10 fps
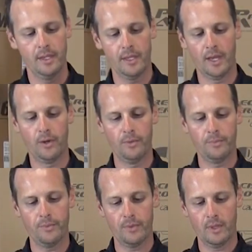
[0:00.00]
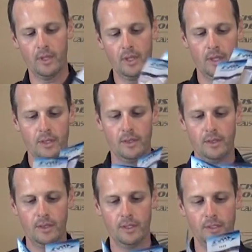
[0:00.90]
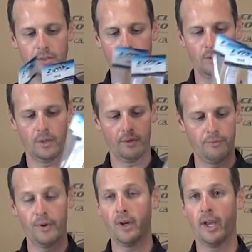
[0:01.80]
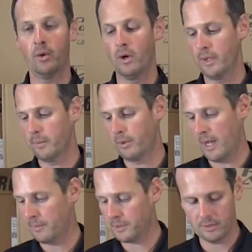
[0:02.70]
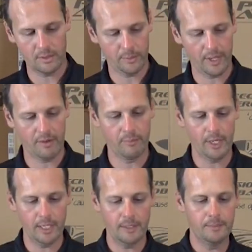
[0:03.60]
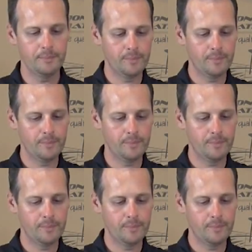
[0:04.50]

Now, these are very high quality props that we have made,